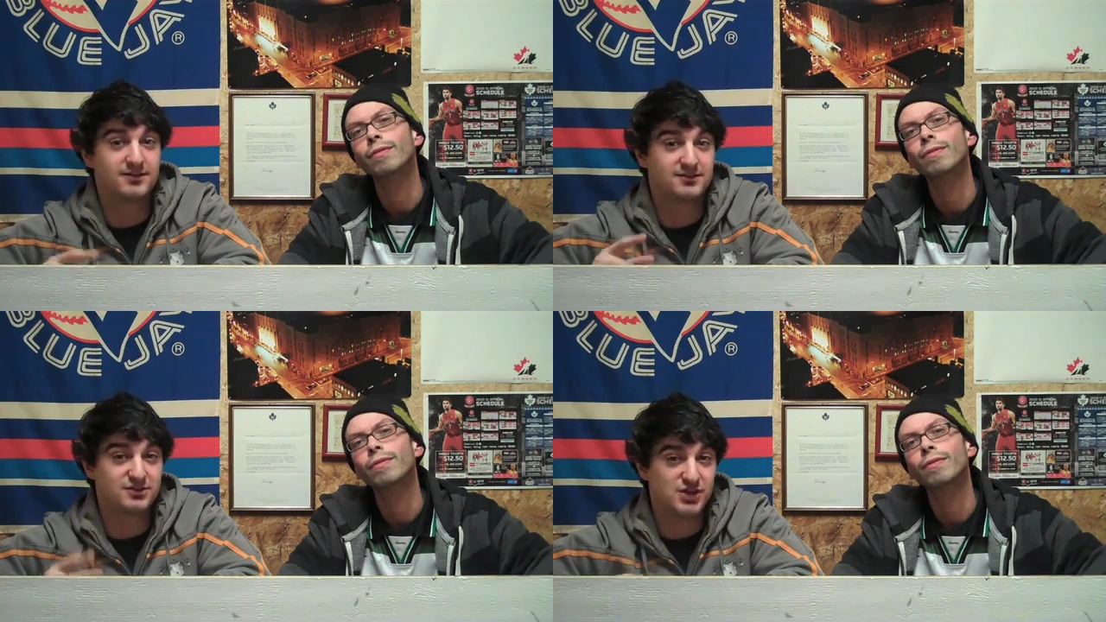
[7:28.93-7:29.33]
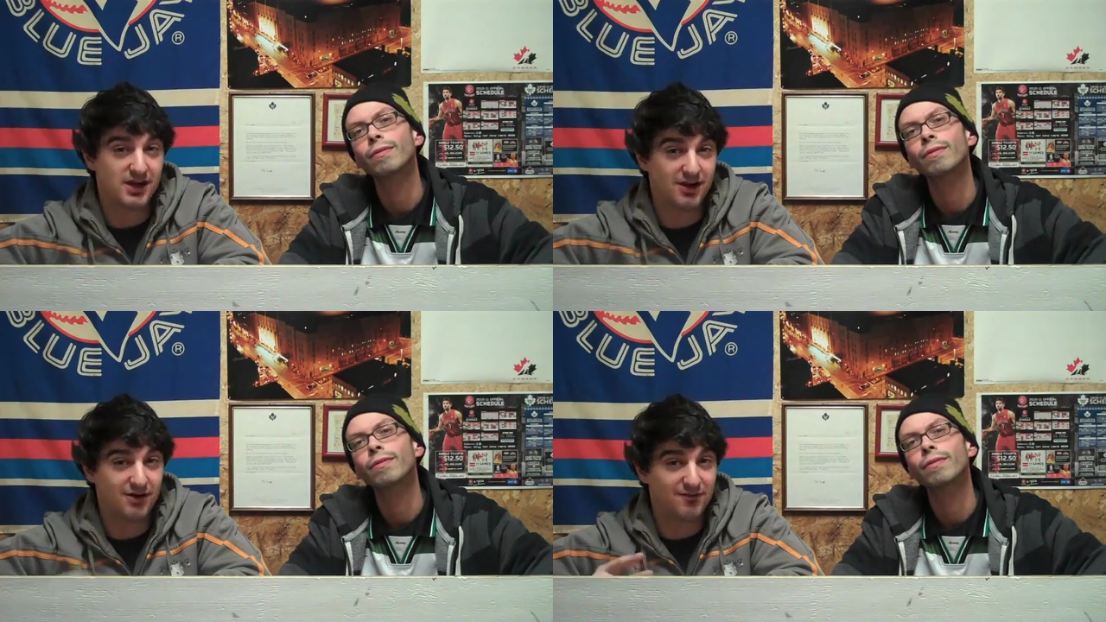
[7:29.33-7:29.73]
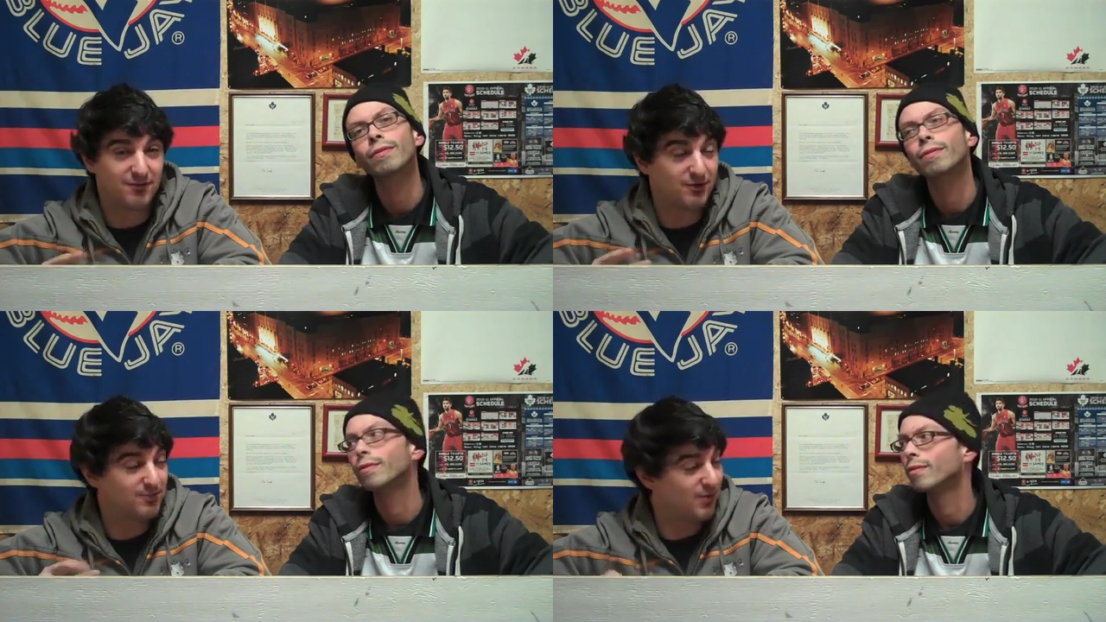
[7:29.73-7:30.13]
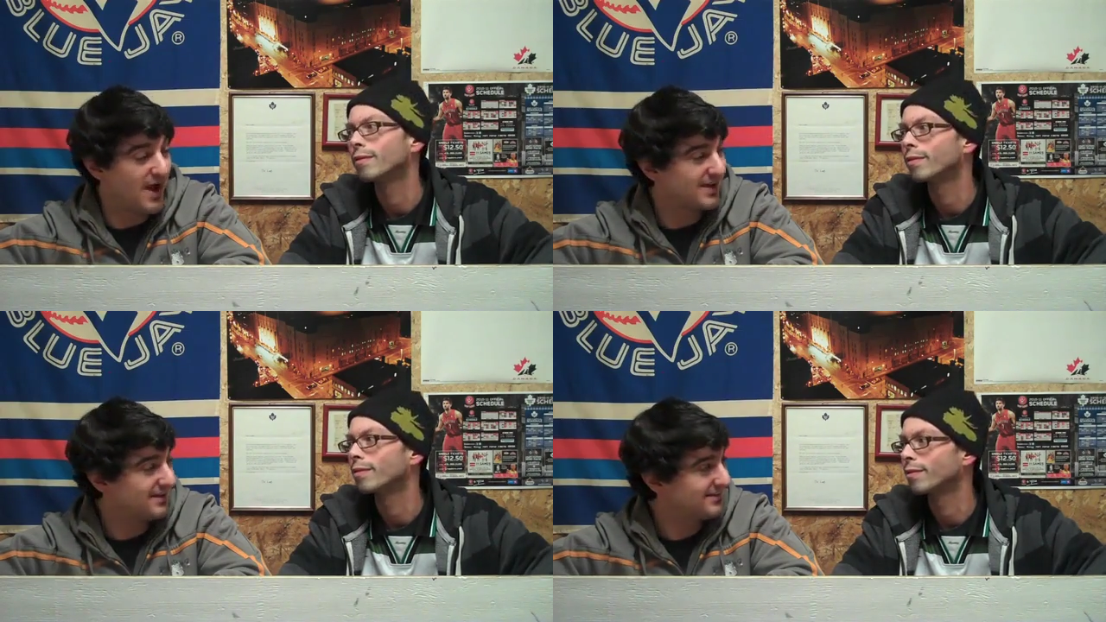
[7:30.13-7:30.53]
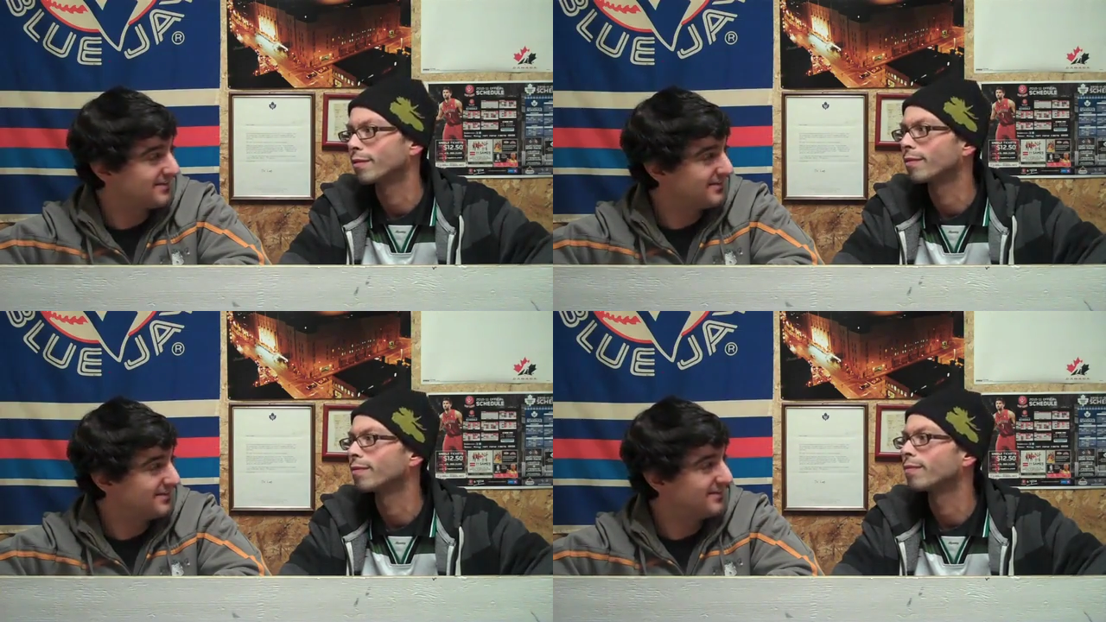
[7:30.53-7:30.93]
Speaker 1: to check out our full bracket.
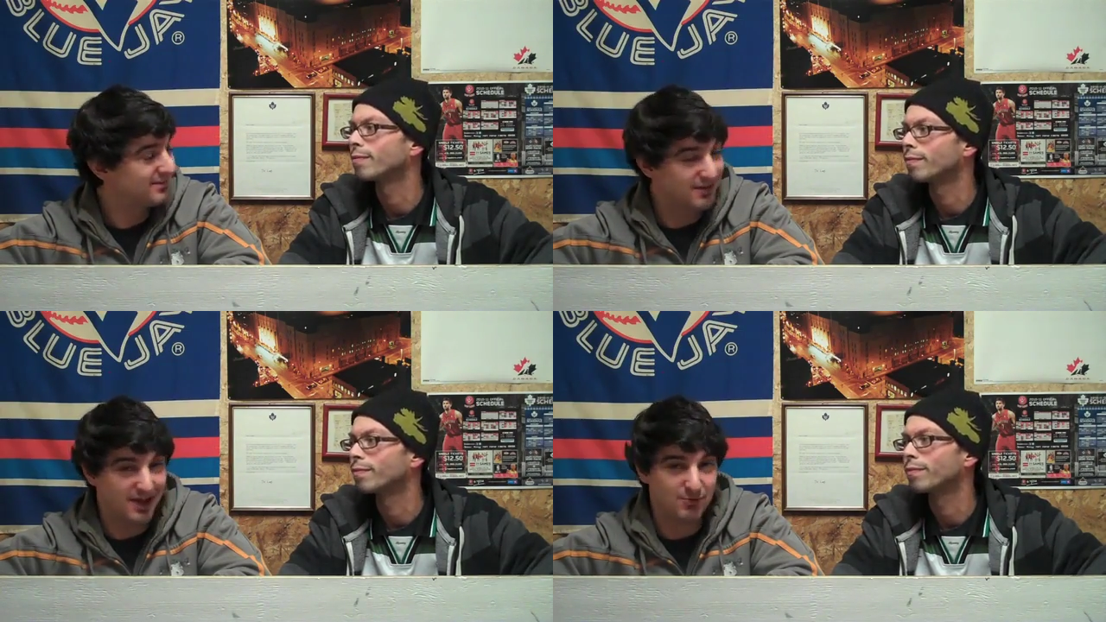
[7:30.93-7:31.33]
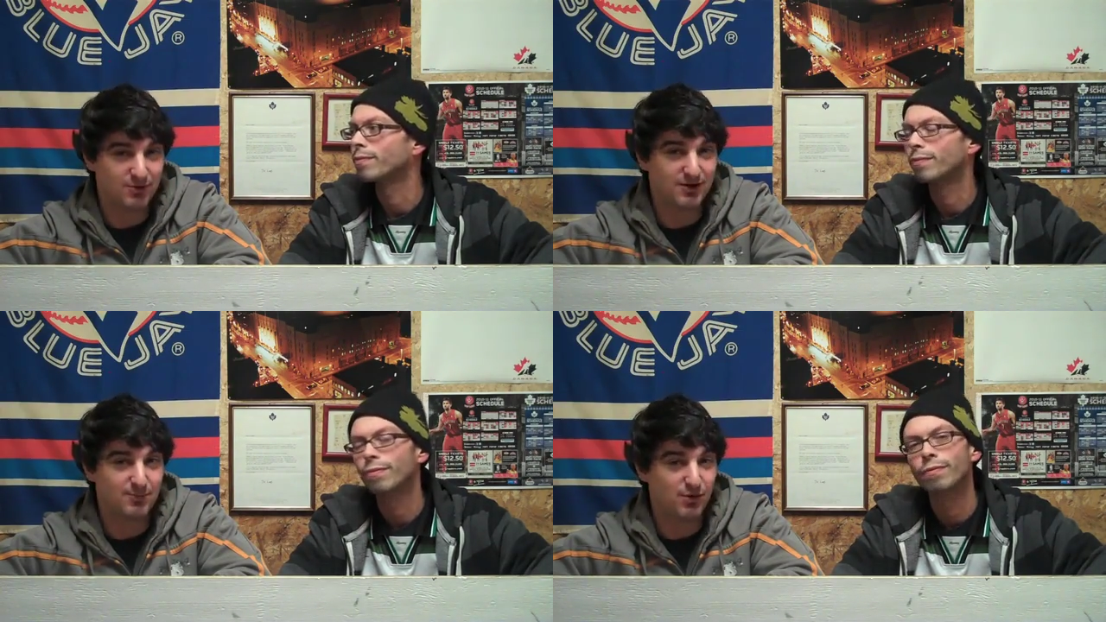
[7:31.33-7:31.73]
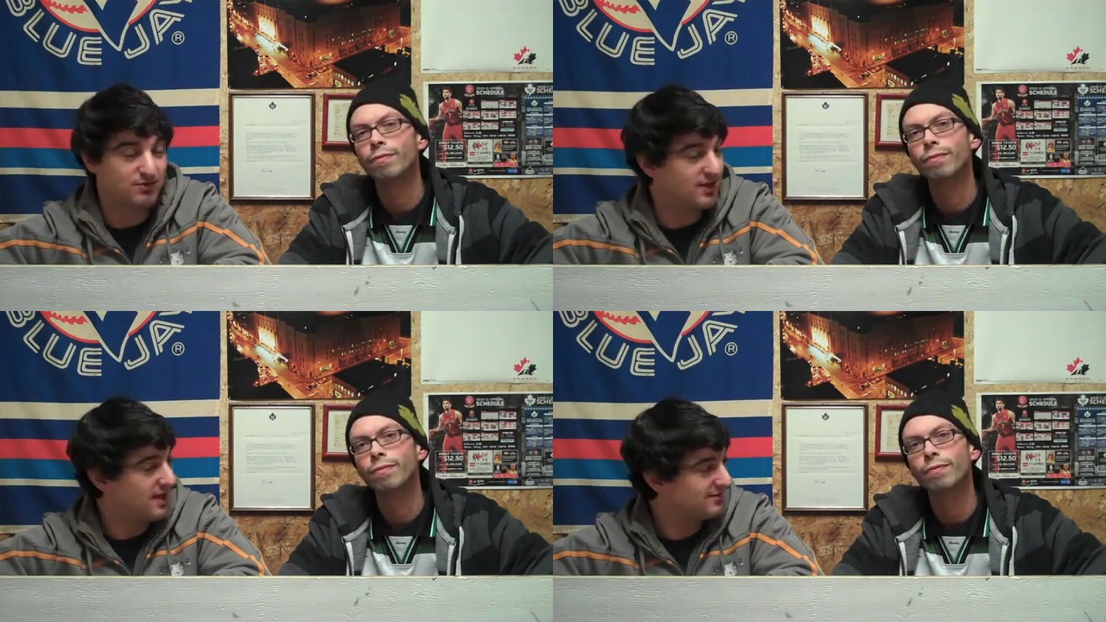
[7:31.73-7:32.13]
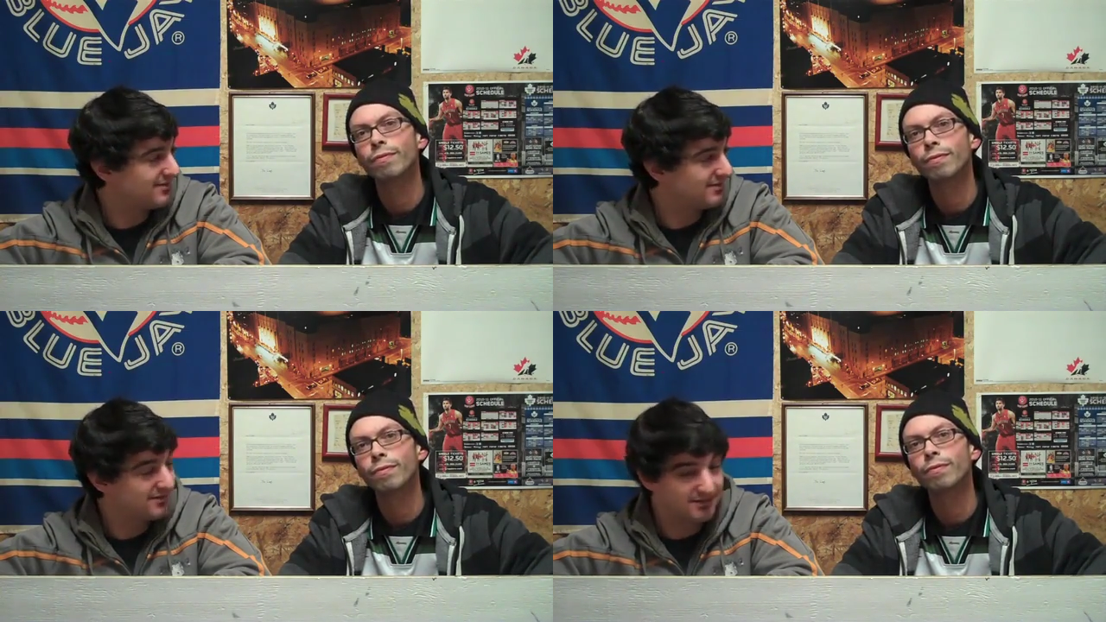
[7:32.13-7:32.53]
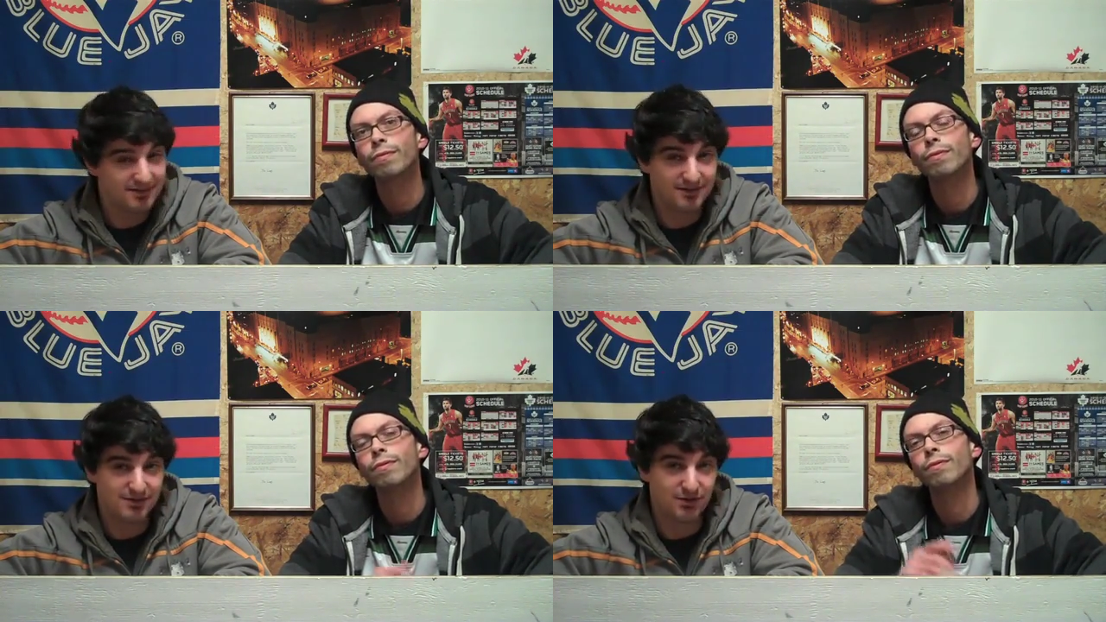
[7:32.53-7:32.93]
Okay, we're going to post that.
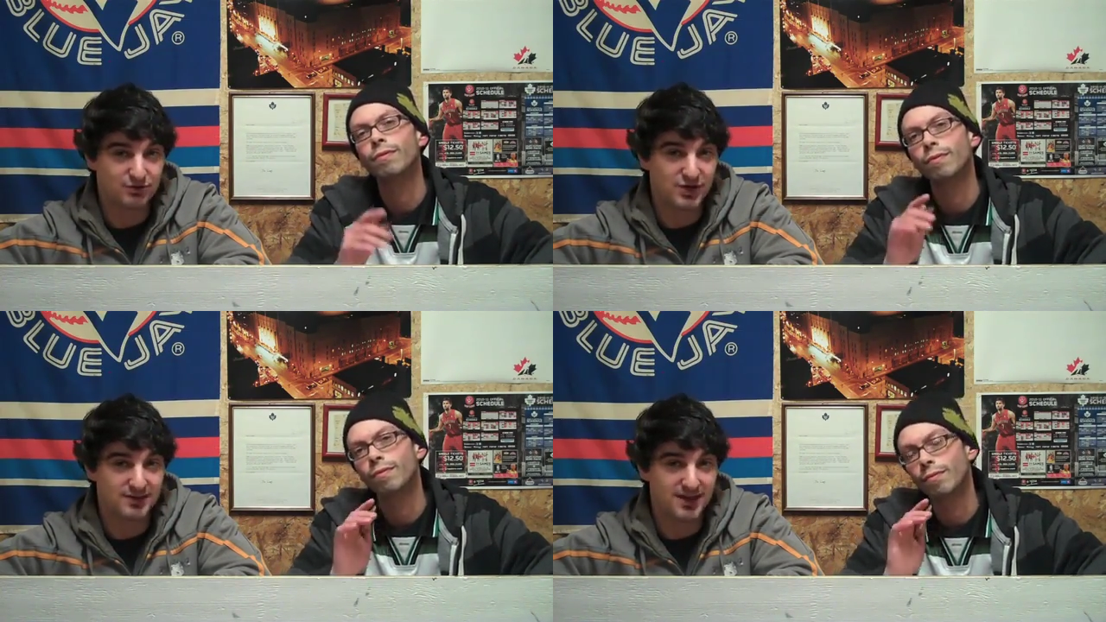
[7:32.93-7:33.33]
So check